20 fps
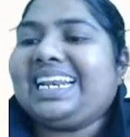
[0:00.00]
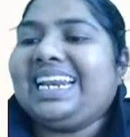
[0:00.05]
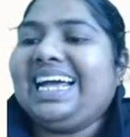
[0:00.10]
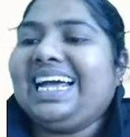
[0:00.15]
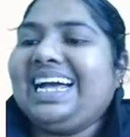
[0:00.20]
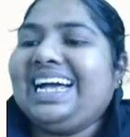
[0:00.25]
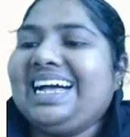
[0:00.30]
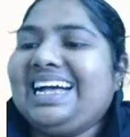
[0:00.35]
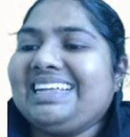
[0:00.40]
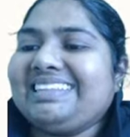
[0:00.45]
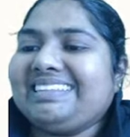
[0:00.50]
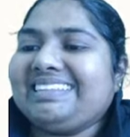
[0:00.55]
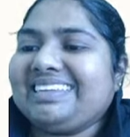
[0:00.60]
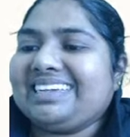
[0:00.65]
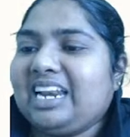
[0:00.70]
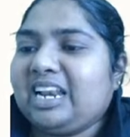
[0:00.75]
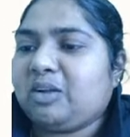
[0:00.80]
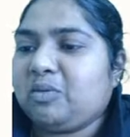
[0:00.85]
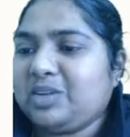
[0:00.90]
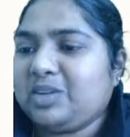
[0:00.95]

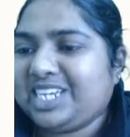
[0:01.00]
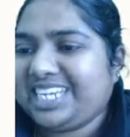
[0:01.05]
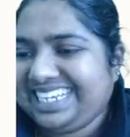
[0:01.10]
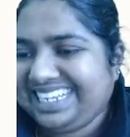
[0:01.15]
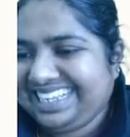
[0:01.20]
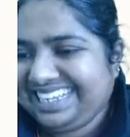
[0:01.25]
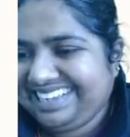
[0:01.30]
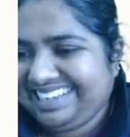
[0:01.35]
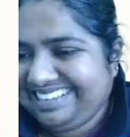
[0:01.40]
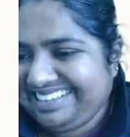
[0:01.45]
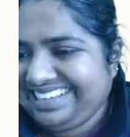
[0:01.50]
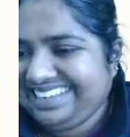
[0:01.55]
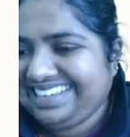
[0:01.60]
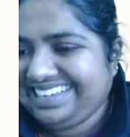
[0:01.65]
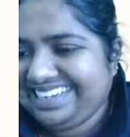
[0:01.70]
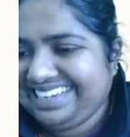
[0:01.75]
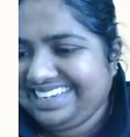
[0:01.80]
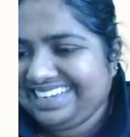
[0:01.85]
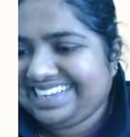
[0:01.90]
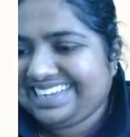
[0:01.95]
classical question, isn't
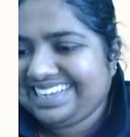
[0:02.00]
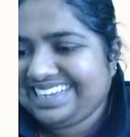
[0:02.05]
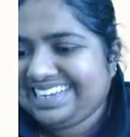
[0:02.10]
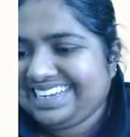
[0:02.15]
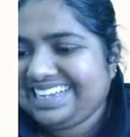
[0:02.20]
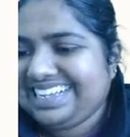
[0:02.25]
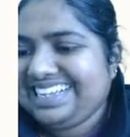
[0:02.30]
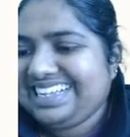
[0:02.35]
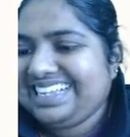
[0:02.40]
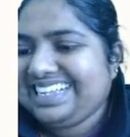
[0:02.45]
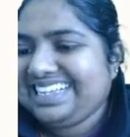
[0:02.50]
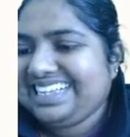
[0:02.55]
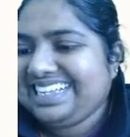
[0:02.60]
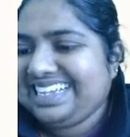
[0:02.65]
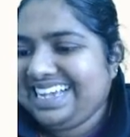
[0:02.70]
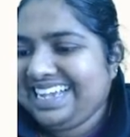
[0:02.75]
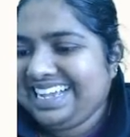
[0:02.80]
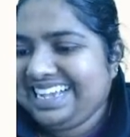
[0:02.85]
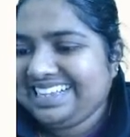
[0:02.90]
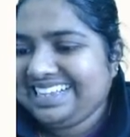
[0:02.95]
it?
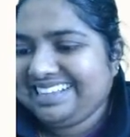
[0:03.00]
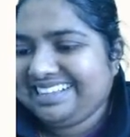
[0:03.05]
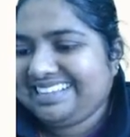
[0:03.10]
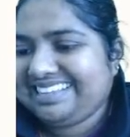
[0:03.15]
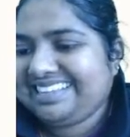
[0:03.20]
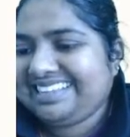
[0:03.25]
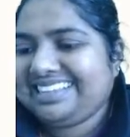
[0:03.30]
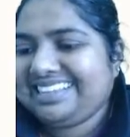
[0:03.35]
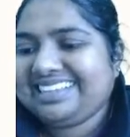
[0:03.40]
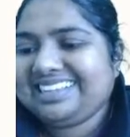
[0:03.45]
Yes.